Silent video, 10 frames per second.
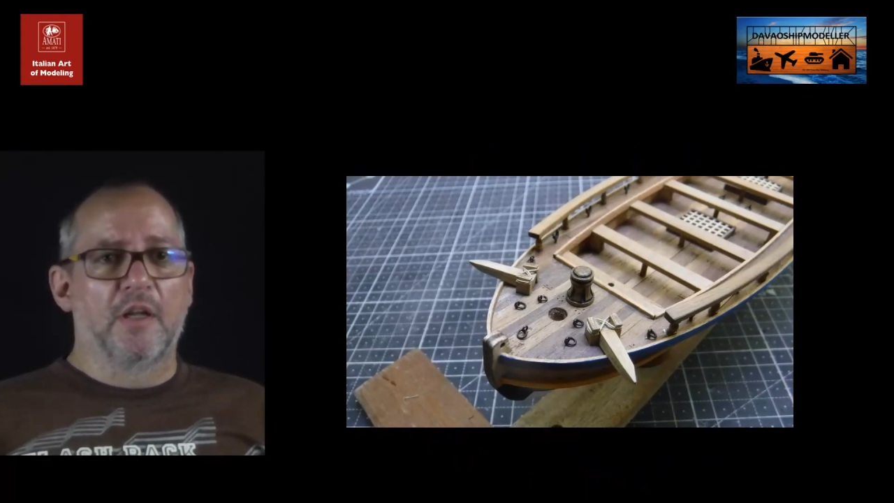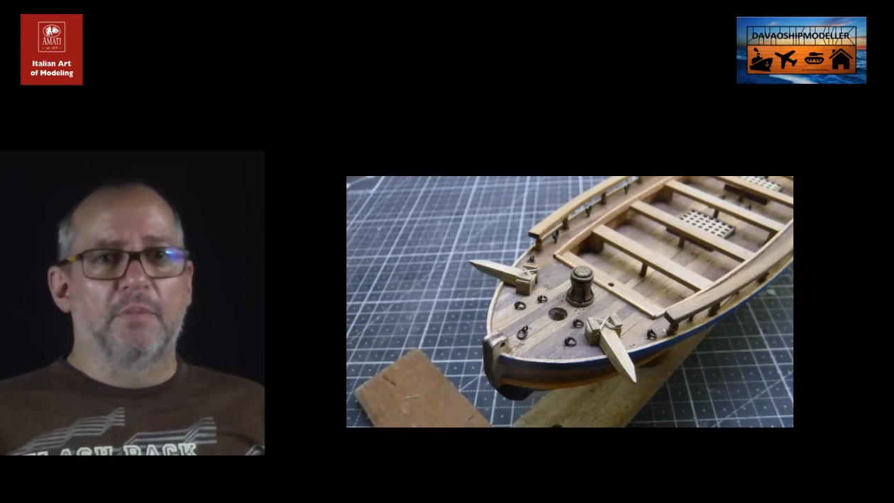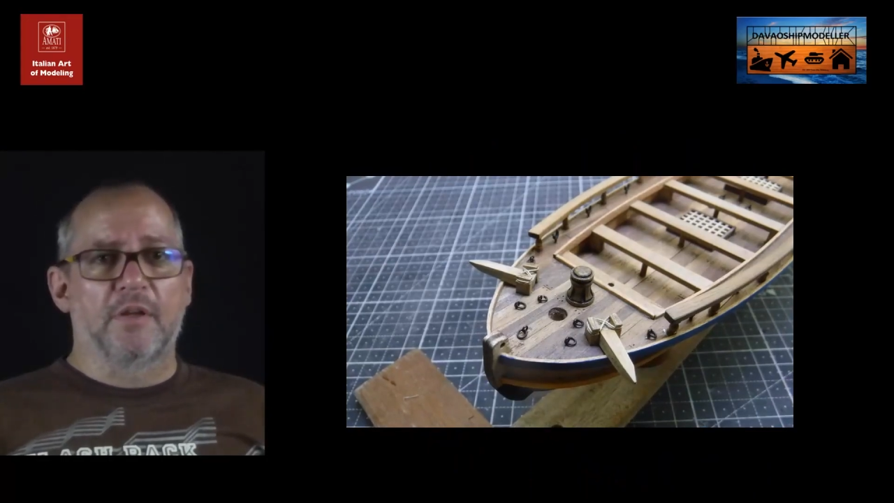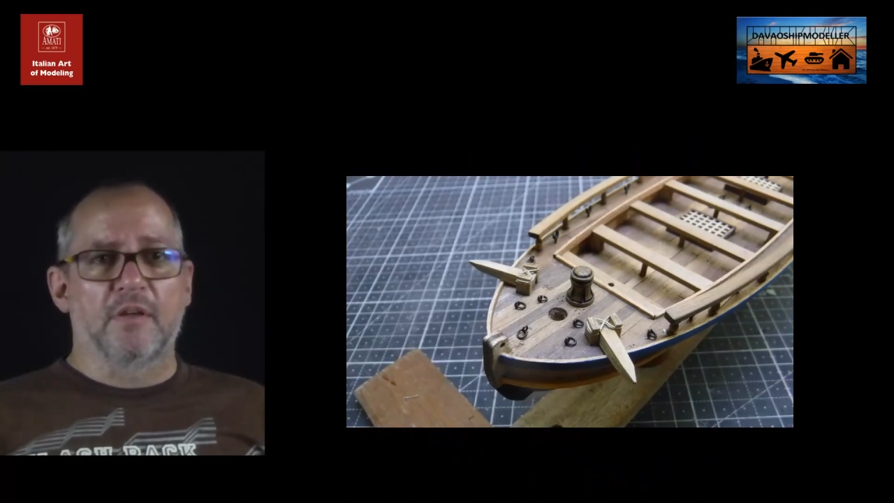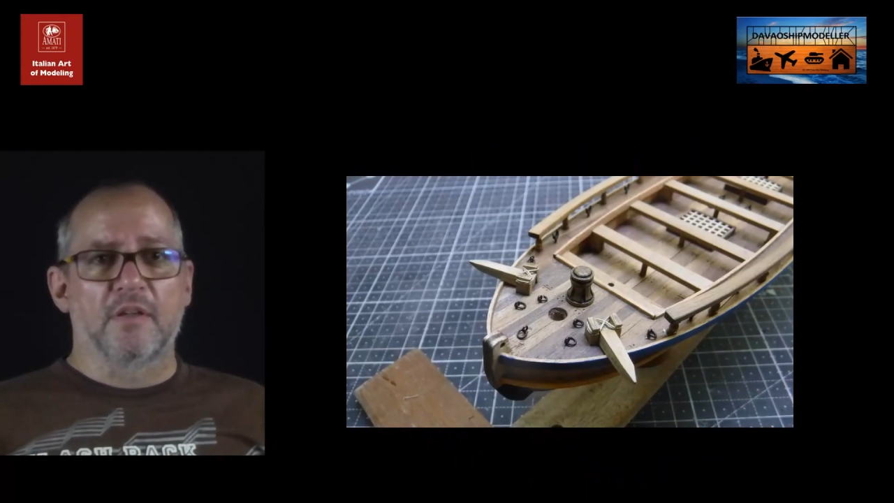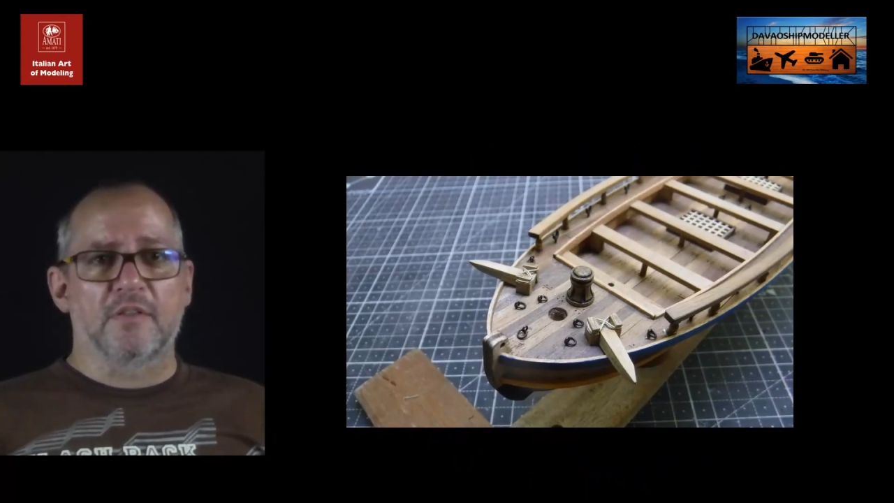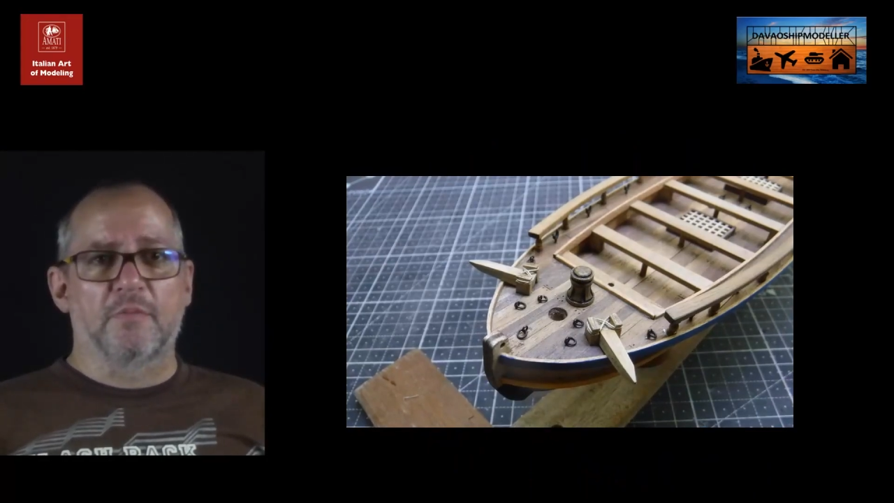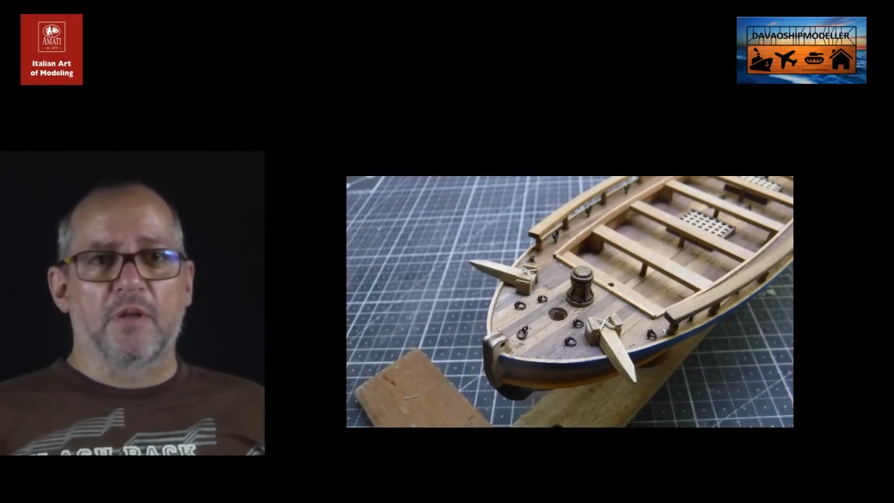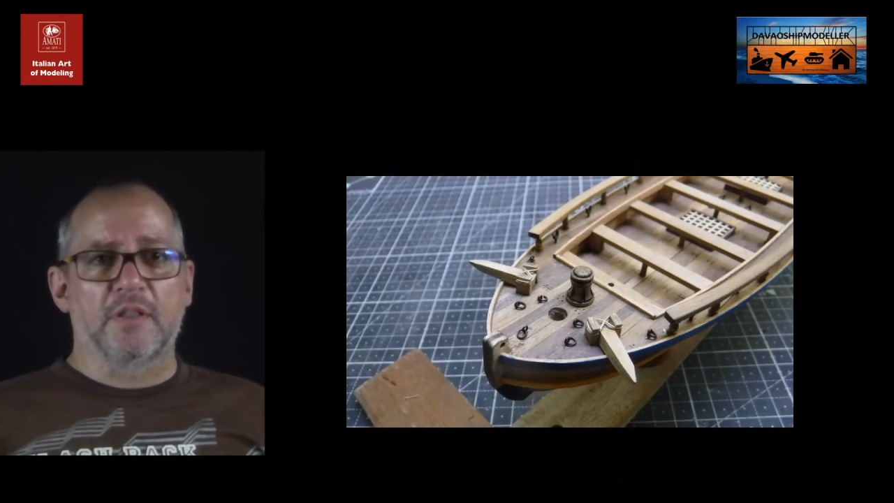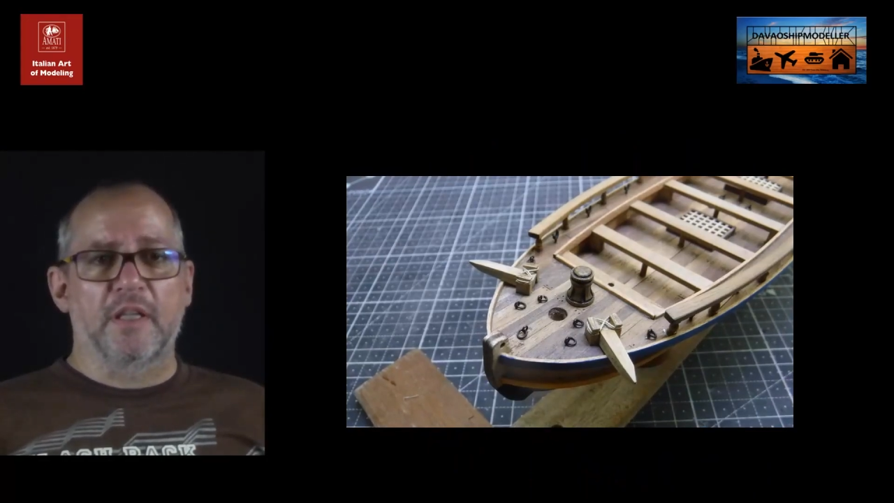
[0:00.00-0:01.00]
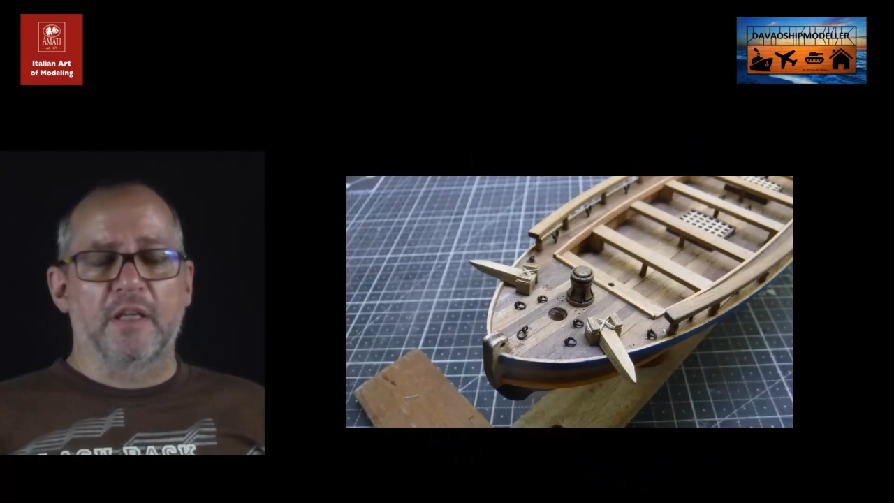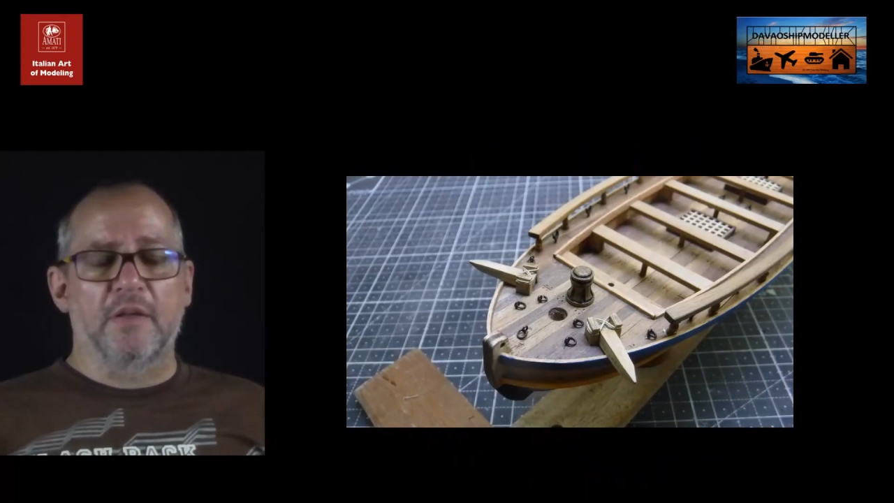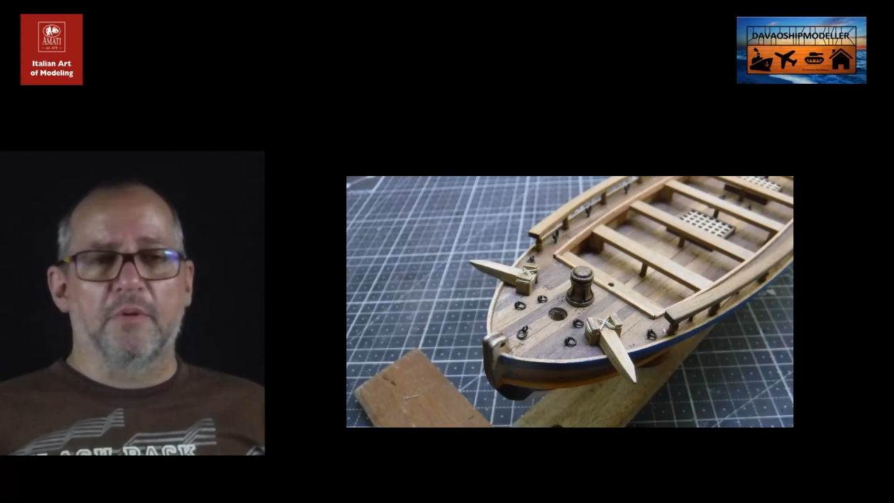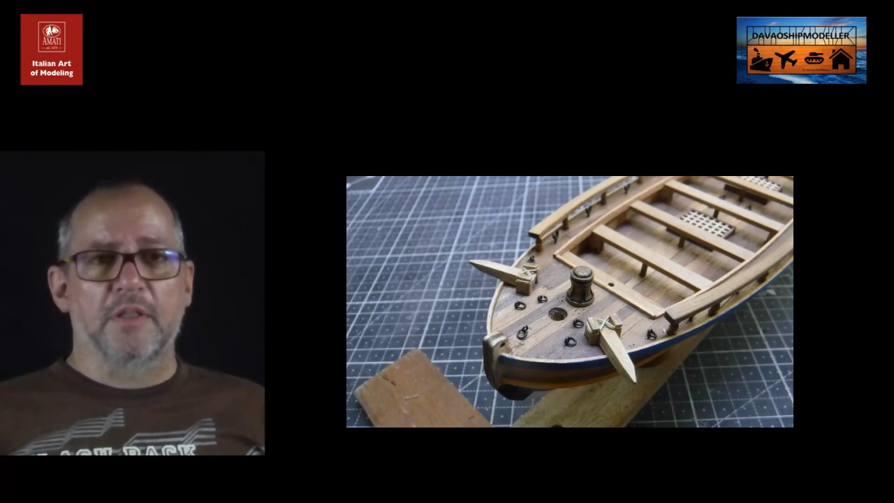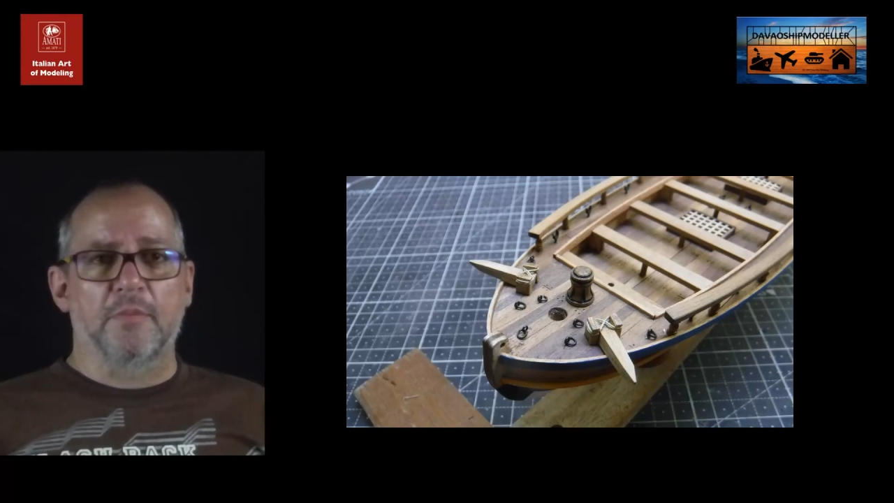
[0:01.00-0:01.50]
because what the